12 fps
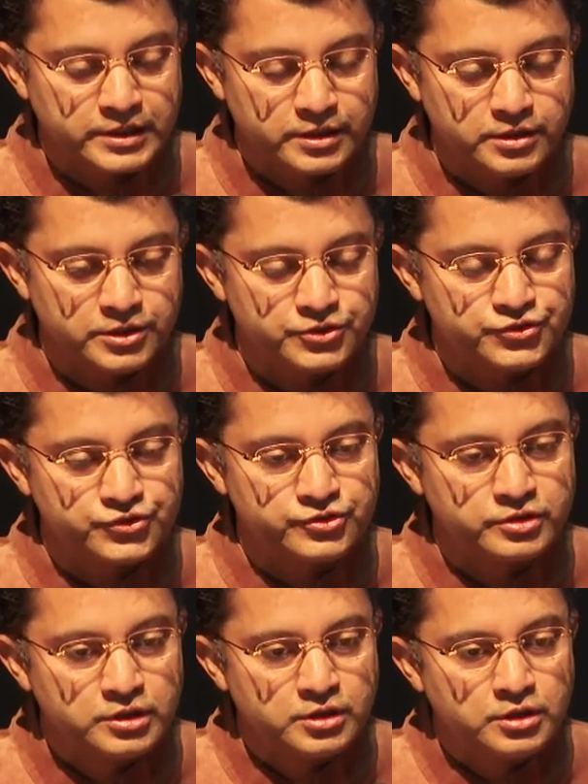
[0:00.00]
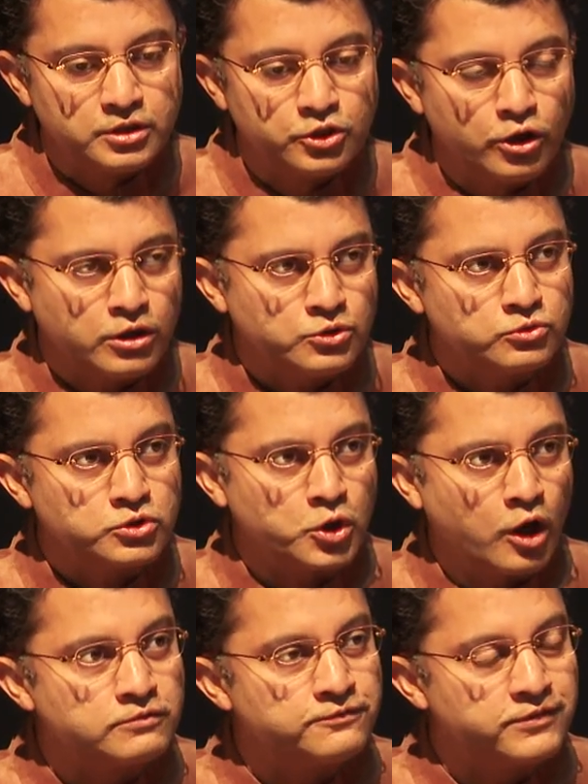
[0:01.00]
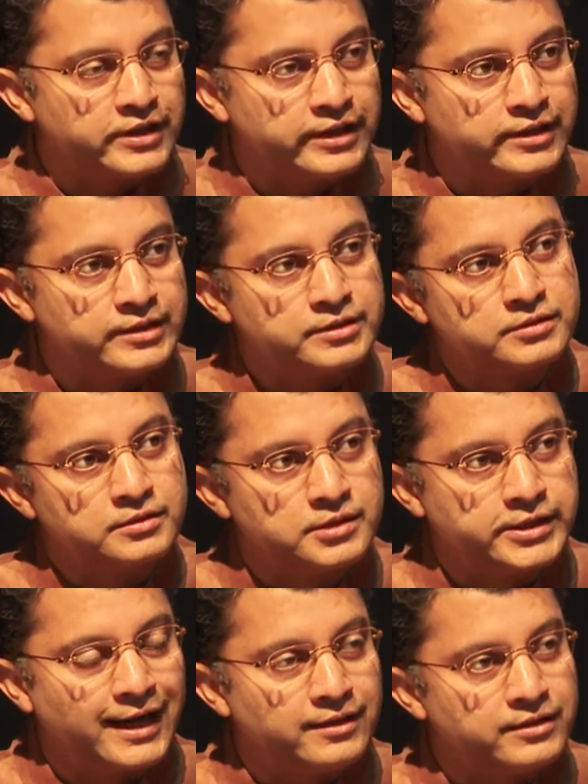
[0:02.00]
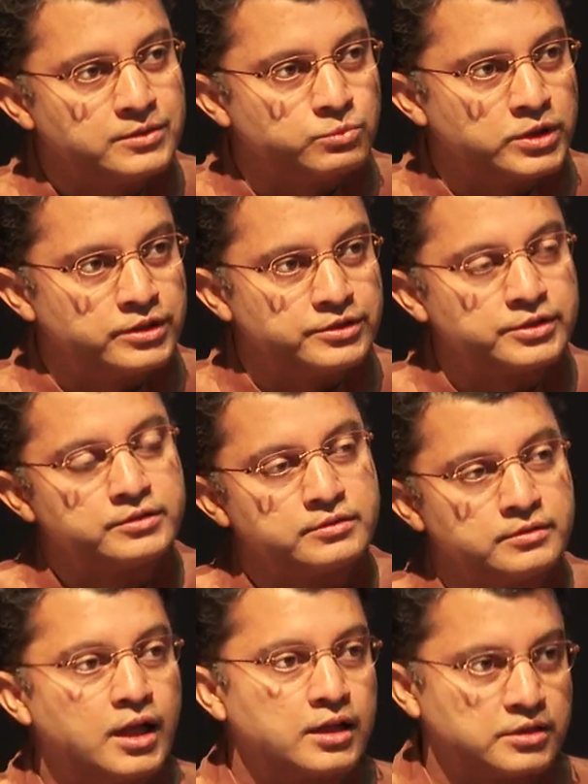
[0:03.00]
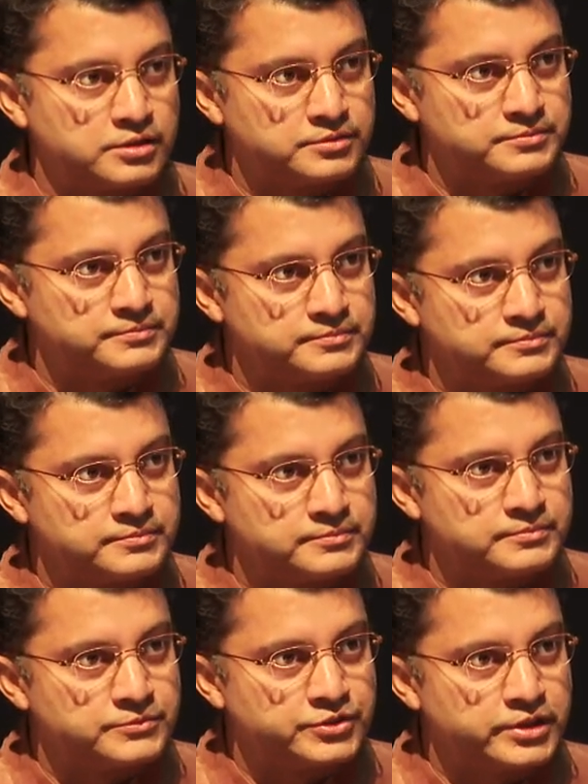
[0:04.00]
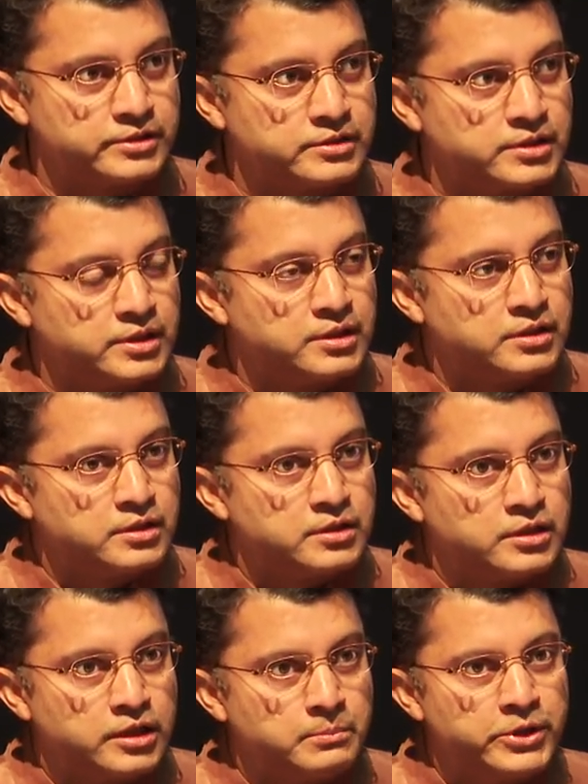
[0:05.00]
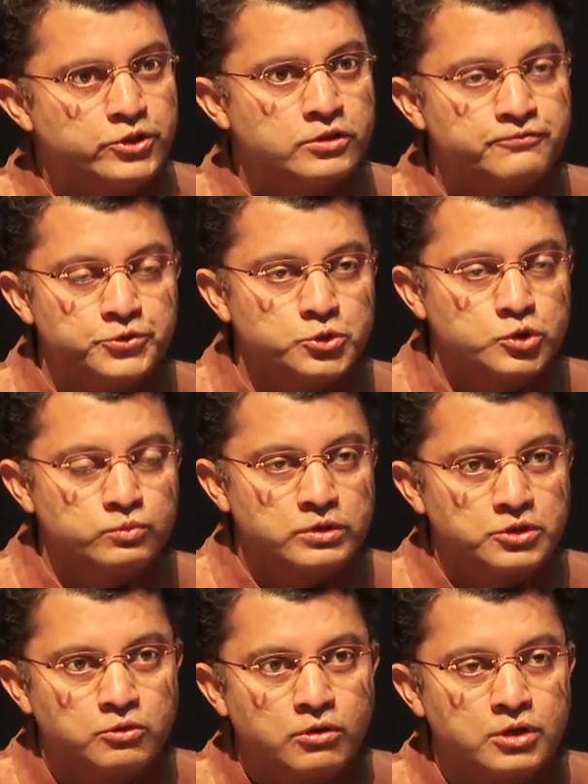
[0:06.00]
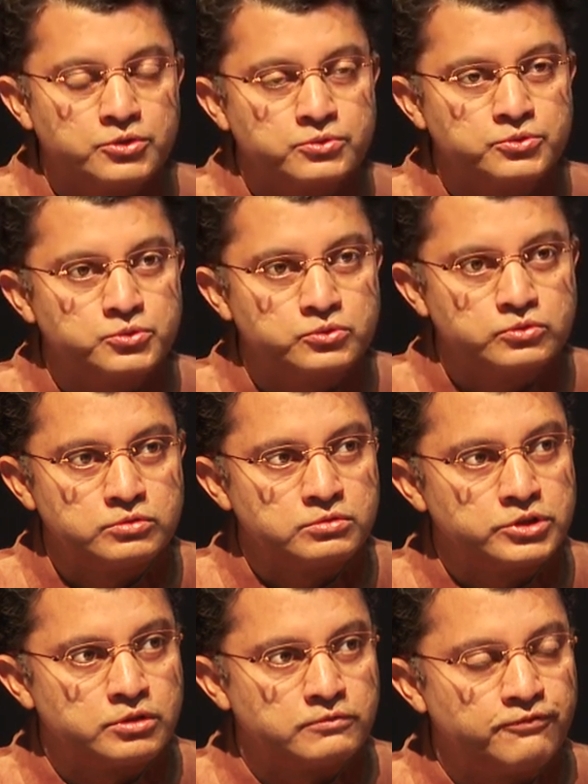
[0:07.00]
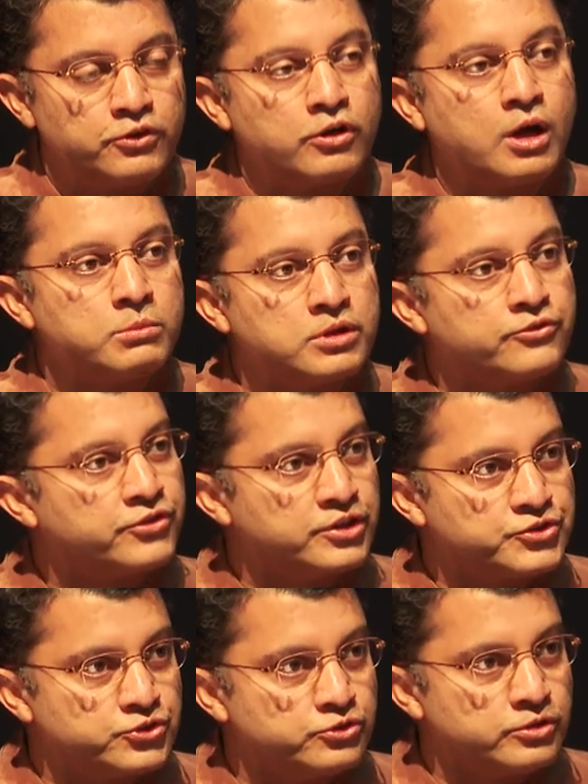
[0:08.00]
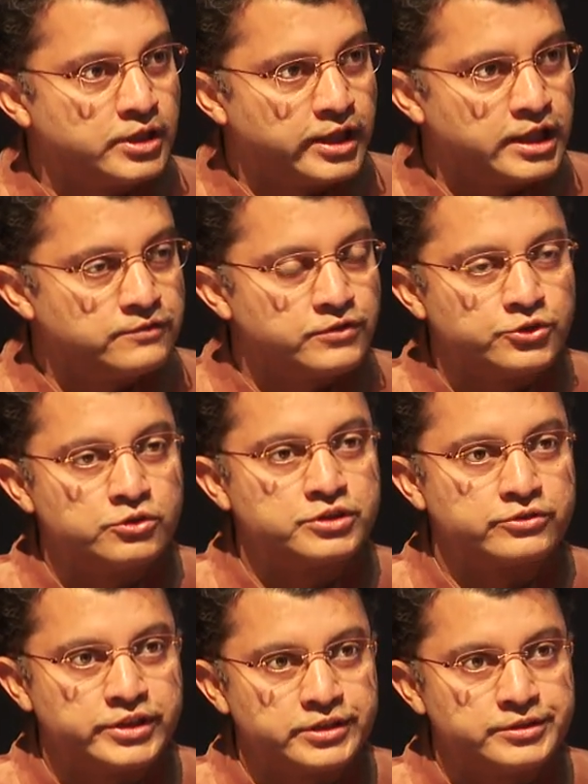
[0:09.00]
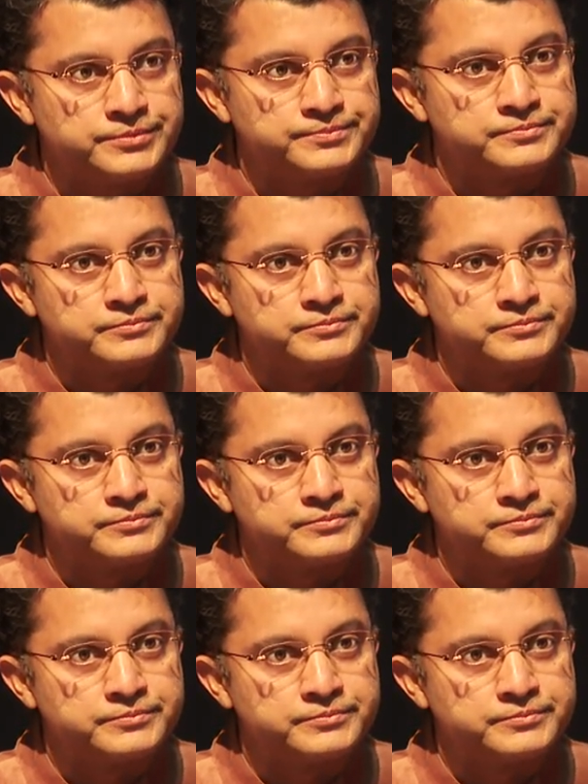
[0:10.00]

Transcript: is not to conflate talent with luck. Okay? Many of you will go on to do, you know, phenomenal things in your life and your career.